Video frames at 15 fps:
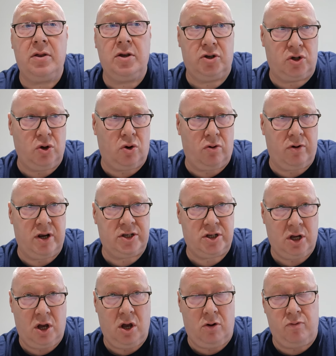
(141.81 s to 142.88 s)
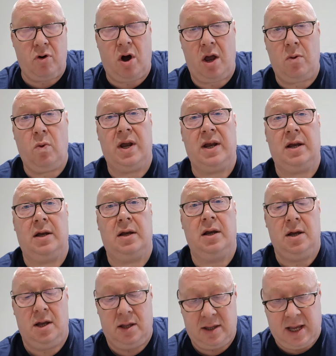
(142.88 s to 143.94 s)
the Tories, are right wing,
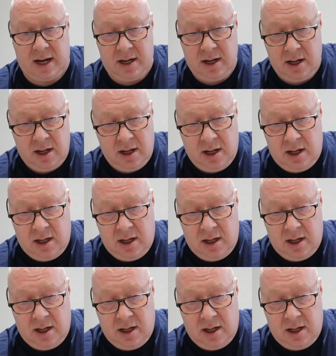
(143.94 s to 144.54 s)
then